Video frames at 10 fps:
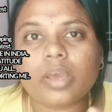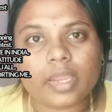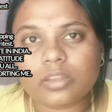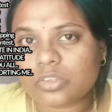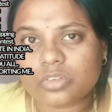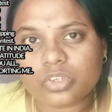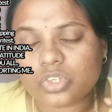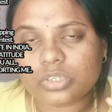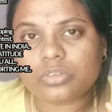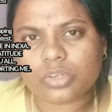any
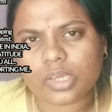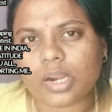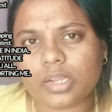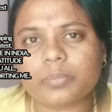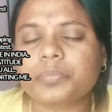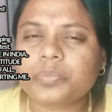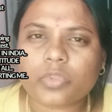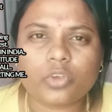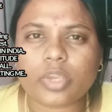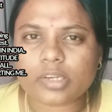suggestions regarding,
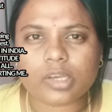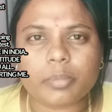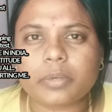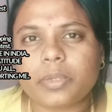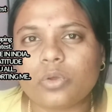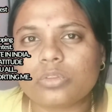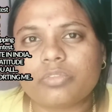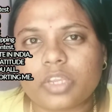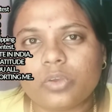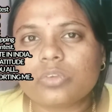you can comment below
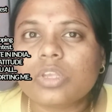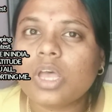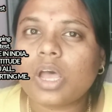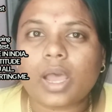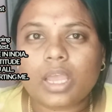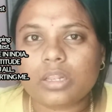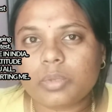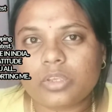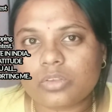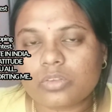the videos. I'll be